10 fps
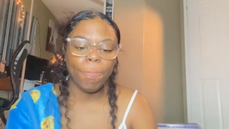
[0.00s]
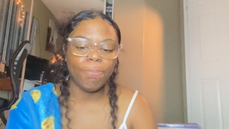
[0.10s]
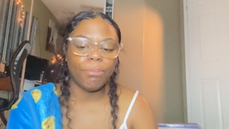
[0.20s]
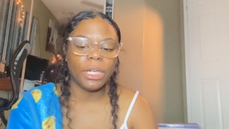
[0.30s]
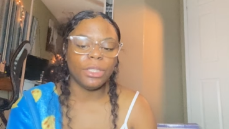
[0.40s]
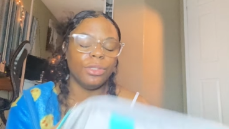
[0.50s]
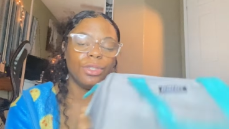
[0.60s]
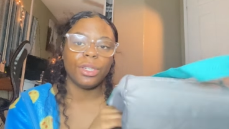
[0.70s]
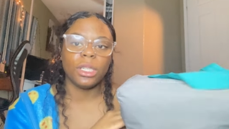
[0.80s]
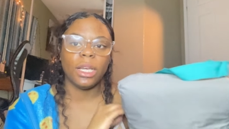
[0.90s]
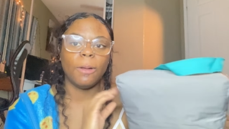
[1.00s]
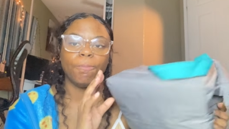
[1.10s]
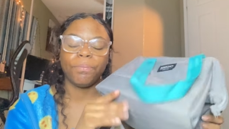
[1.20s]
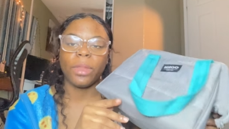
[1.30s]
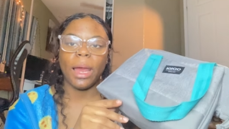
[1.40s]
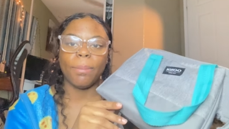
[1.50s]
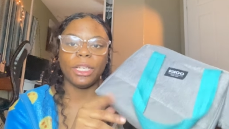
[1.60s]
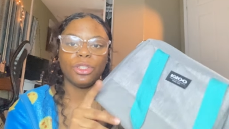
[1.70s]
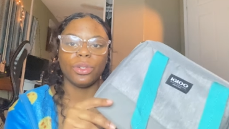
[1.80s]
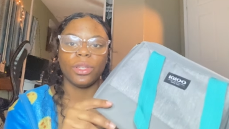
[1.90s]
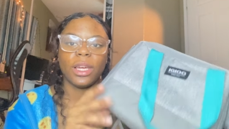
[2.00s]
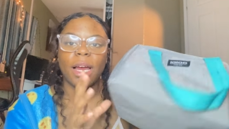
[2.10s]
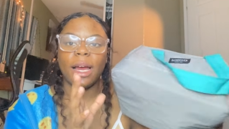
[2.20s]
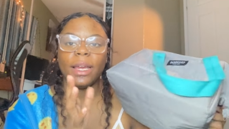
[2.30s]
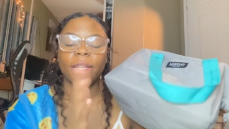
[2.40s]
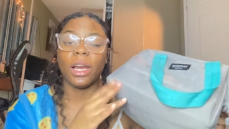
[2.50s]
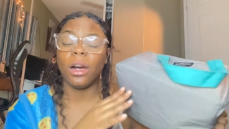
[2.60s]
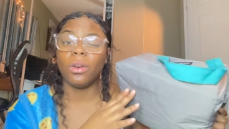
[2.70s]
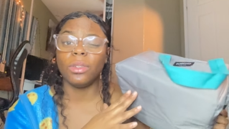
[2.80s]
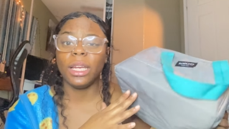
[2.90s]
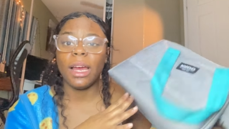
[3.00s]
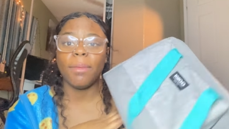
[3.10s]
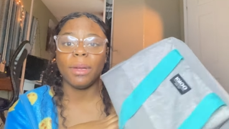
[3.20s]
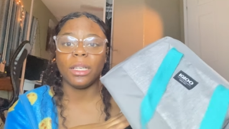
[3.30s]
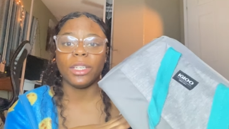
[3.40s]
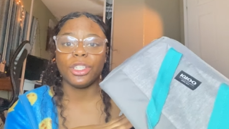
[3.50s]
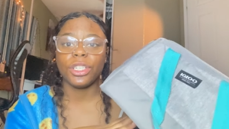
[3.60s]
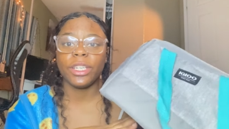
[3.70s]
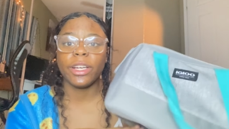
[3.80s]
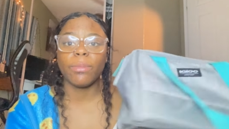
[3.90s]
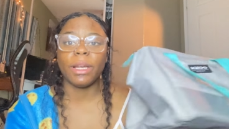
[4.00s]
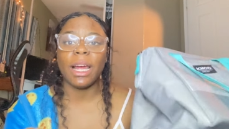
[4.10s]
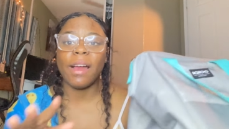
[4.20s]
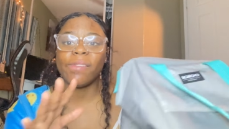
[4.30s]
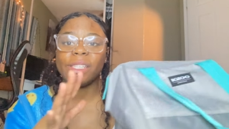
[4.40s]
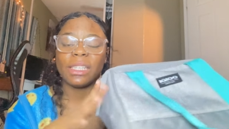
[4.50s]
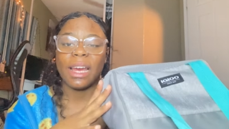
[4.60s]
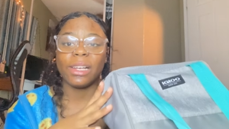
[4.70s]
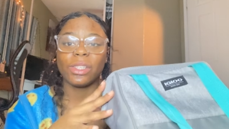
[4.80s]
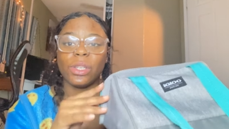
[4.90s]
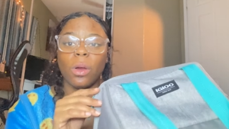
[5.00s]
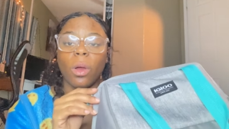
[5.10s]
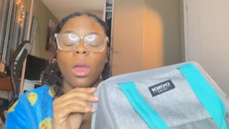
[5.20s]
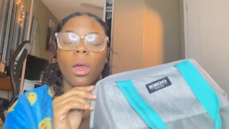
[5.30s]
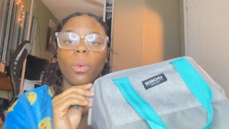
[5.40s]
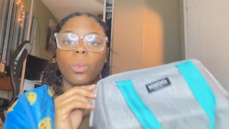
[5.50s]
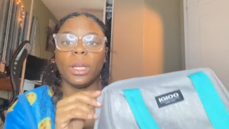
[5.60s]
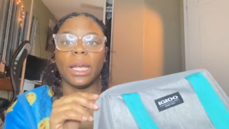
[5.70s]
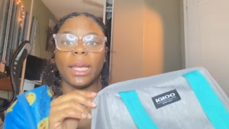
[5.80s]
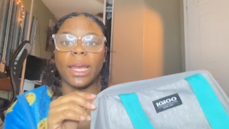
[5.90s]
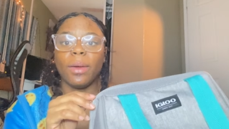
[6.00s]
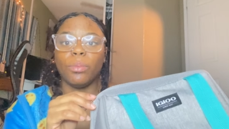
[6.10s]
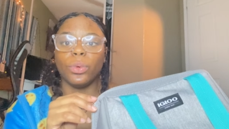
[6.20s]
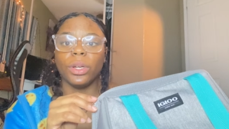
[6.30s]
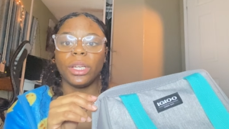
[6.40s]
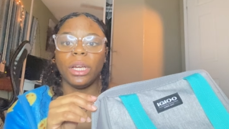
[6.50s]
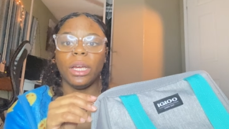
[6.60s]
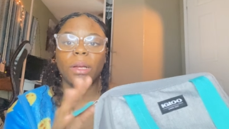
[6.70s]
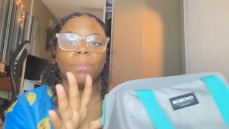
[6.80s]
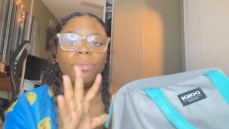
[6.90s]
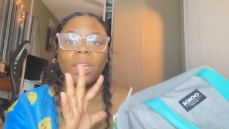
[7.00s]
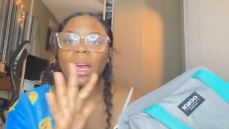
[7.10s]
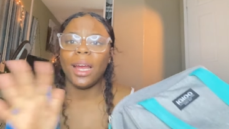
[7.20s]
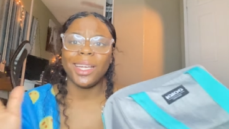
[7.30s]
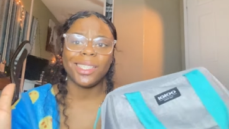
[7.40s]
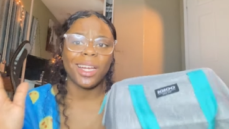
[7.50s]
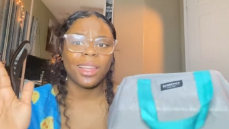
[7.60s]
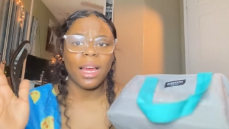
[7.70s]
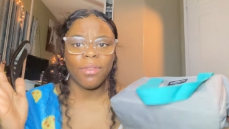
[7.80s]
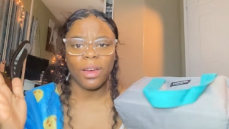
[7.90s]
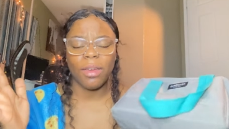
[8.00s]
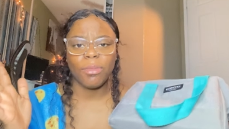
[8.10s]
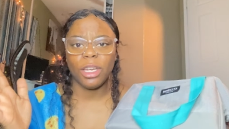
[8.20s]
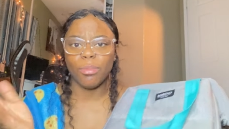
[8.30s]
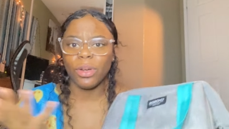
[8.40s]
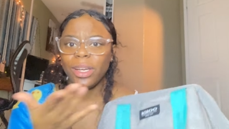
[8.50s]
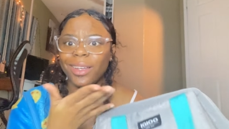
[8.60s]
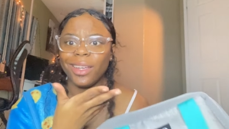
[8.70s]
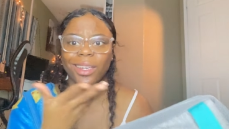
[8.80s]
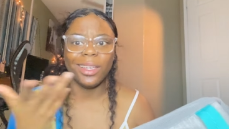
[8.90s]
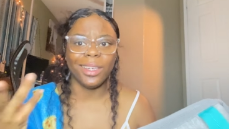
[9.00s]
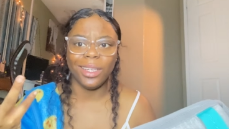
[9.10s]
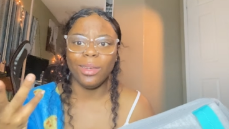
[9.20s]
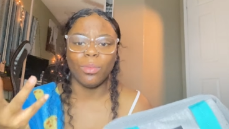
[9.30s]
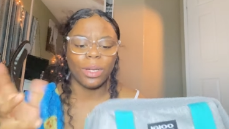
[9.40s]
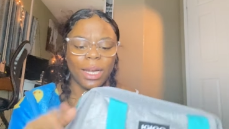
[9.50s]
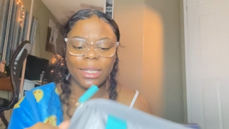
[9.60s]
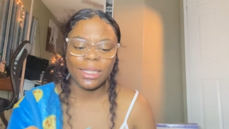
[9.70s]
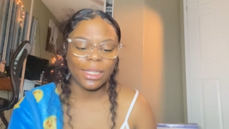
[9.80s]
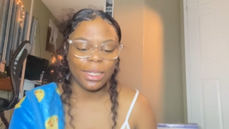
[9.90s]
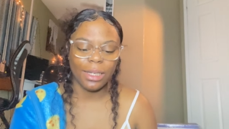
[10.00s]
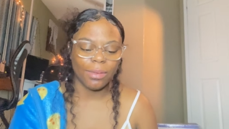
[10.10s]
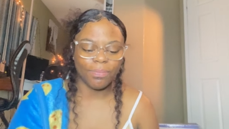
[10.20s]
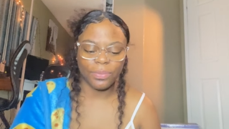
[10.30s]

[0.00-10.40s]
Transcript: But usually I make sure that I not only have my lunch in here, but I have snacks. So when I am working, I could take that 5-minute break and eat what I need to eat.